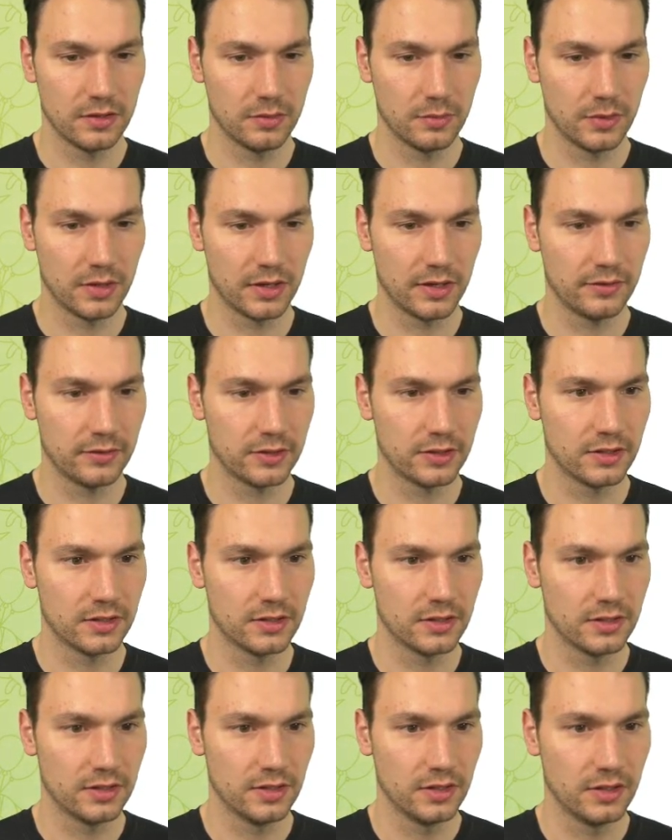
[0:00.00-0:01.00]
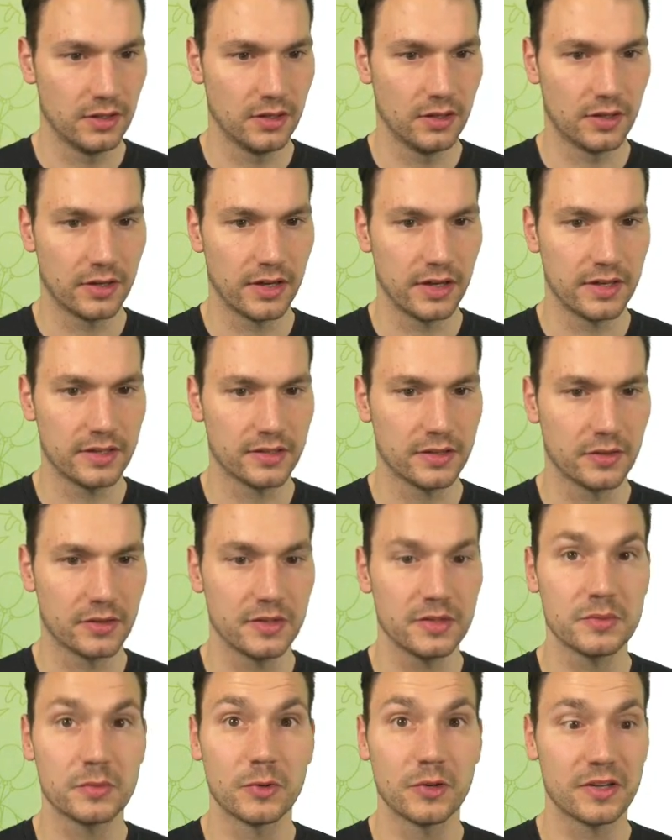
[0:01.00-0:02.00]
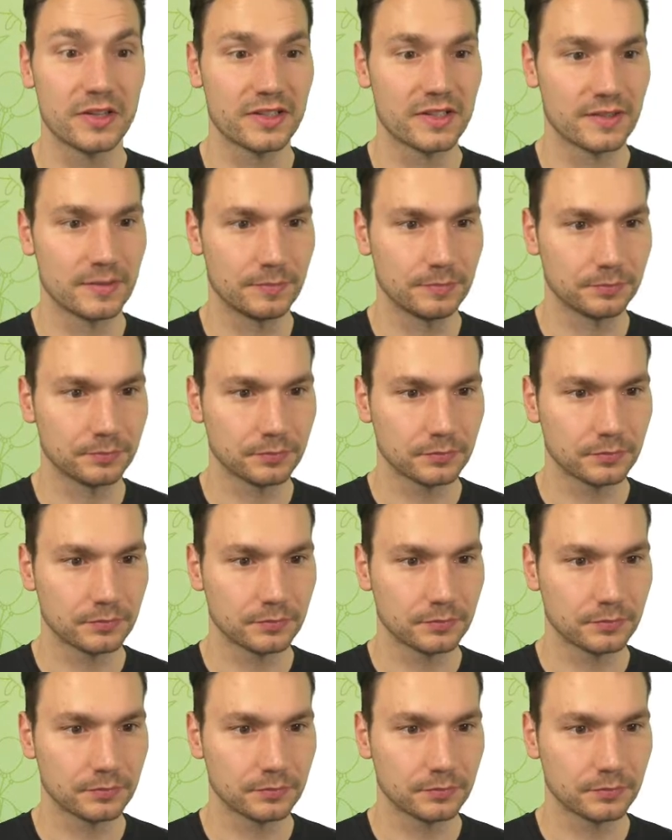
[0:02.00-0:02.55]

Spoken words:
whatever. Okay, so this works.